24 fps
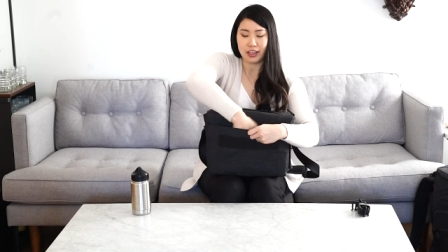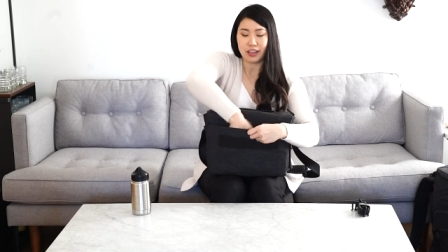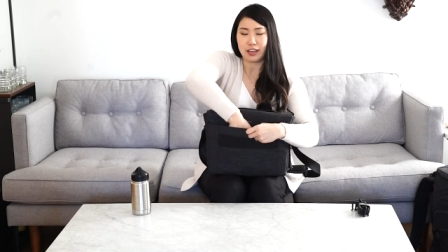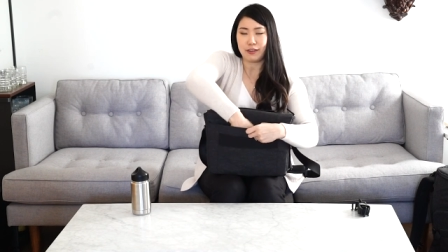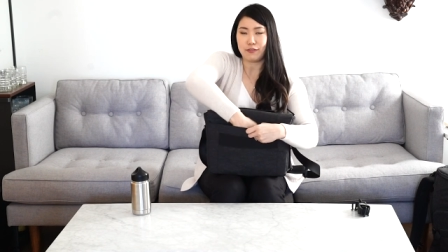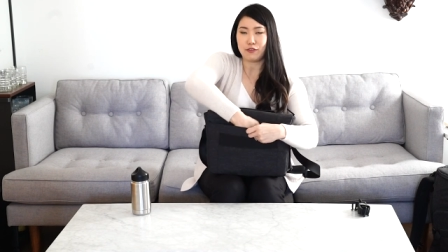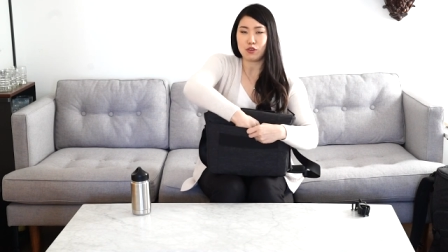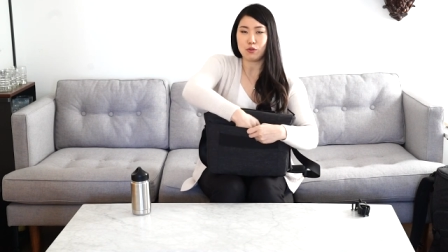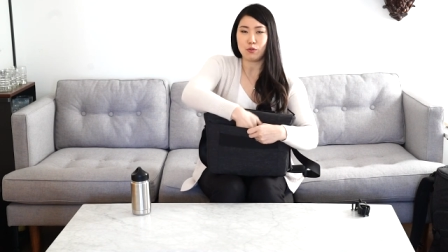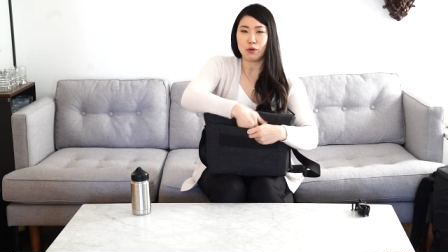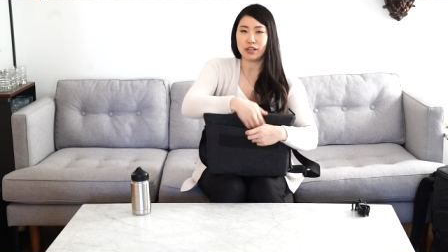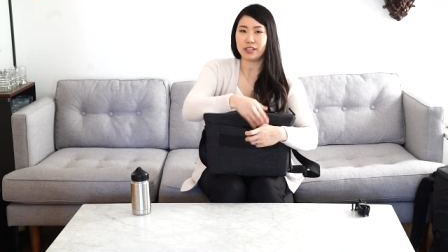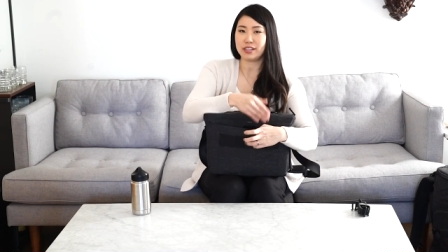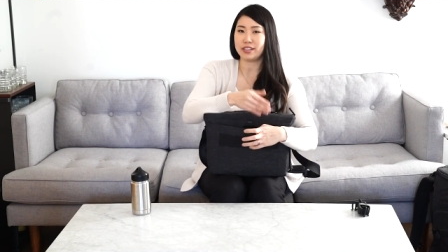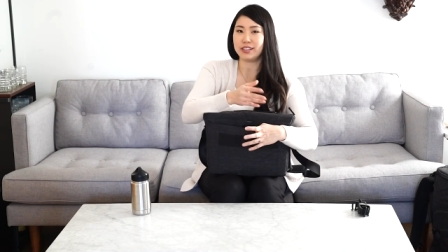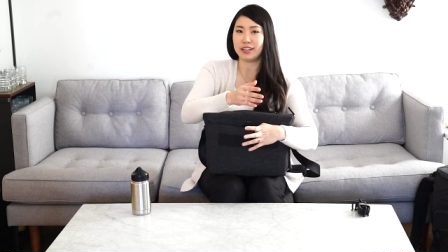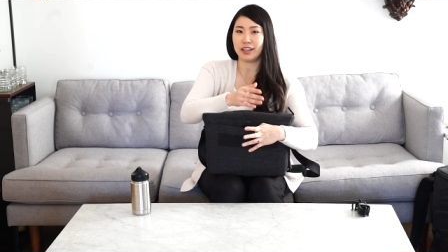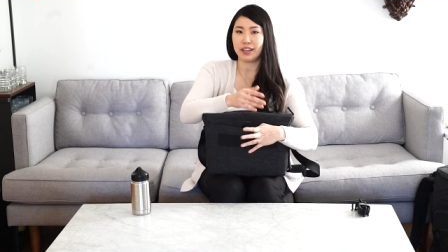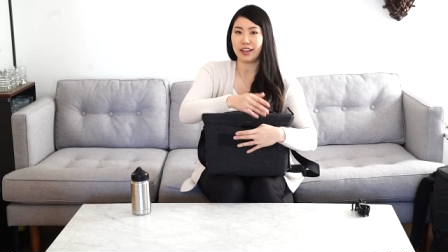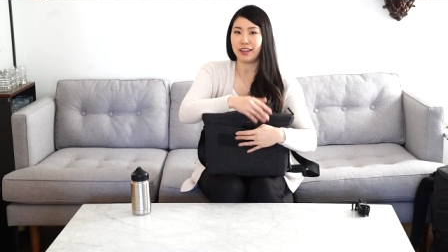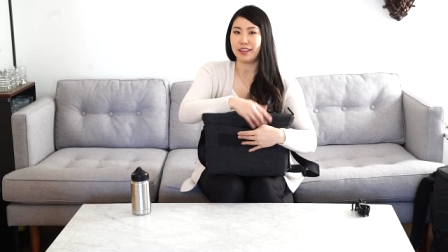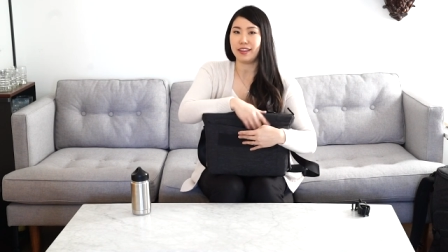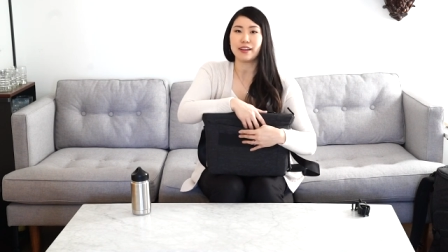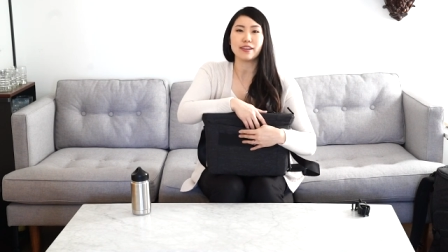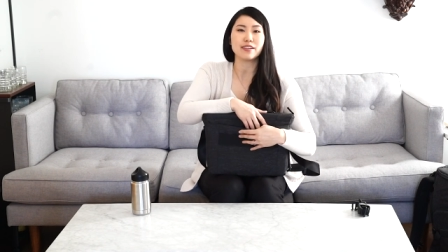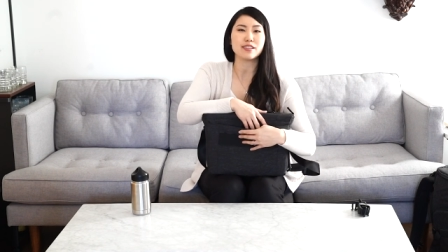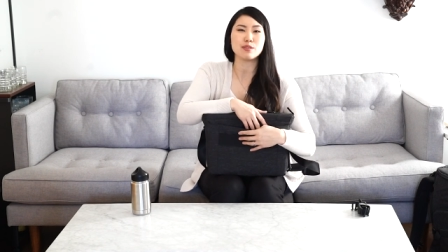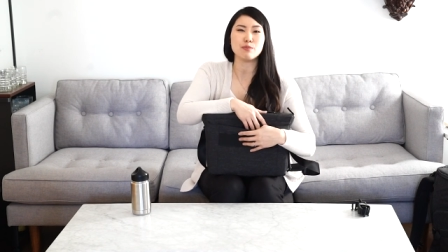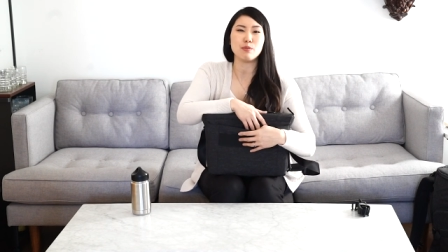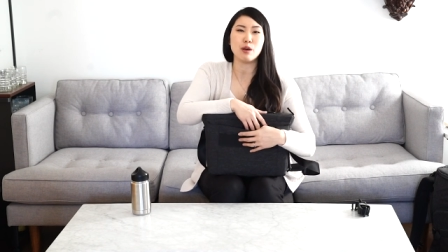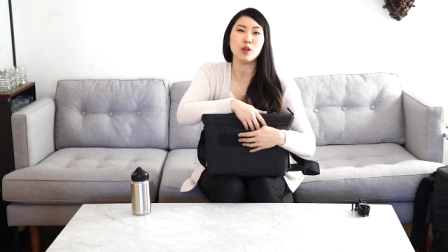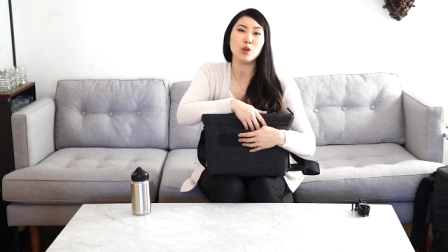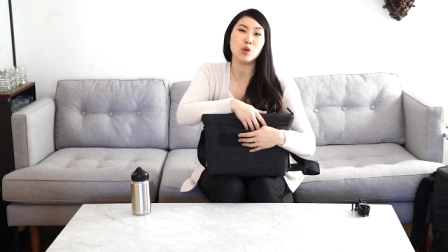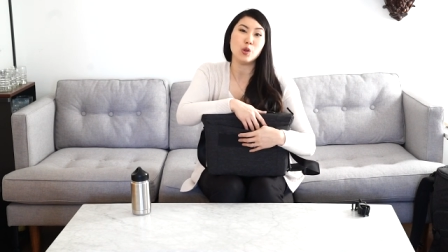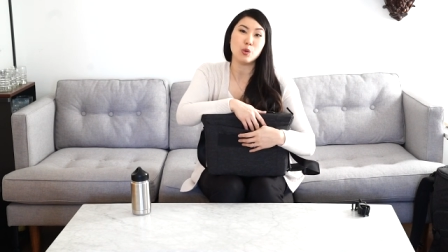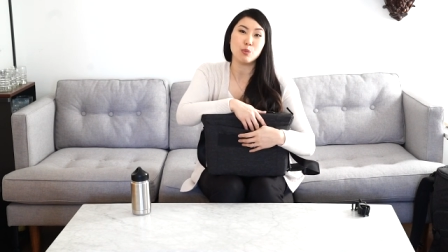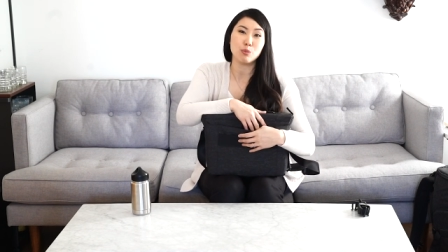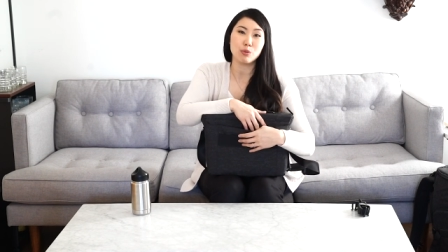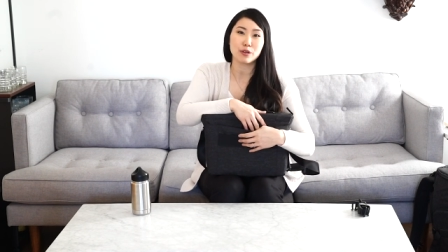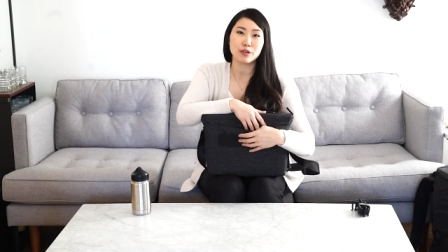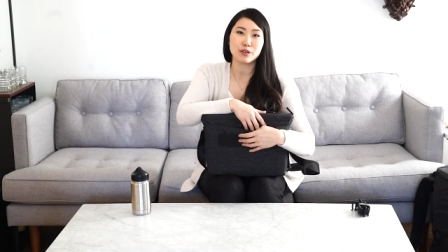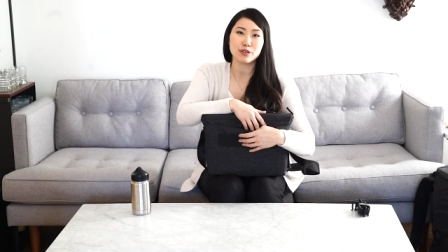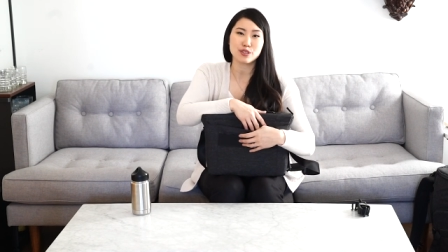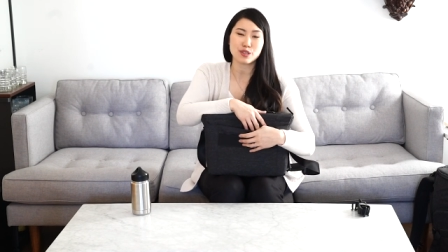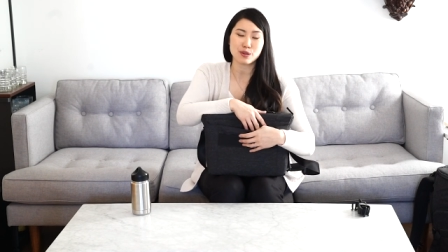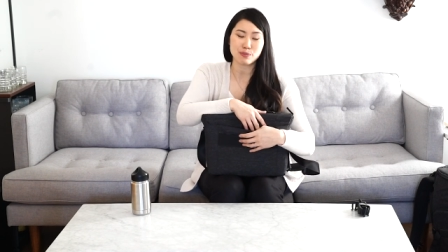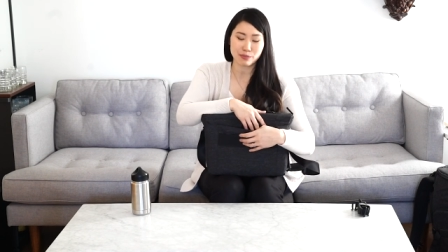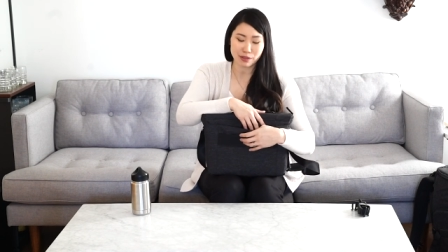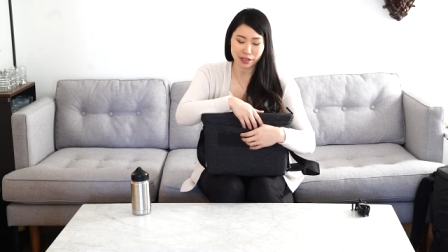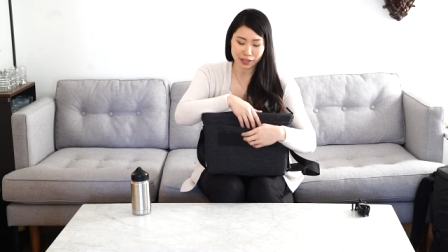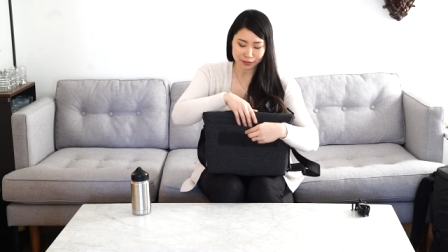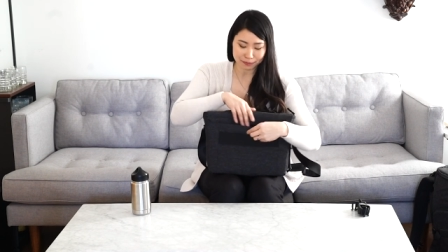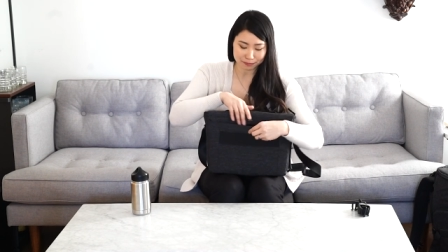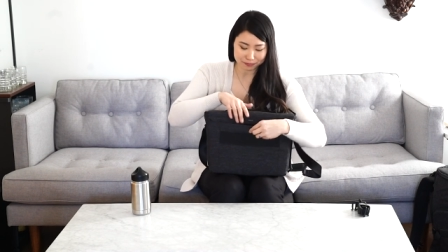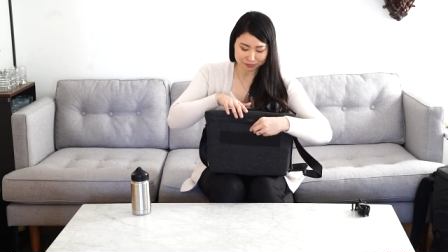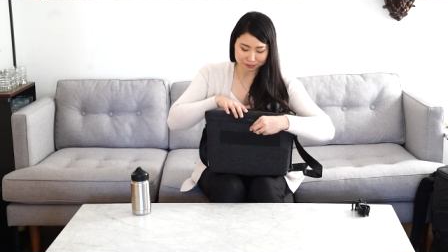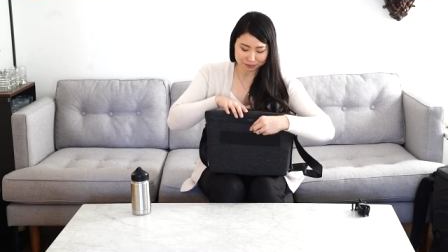if you want to tuck in like a small notebook or something.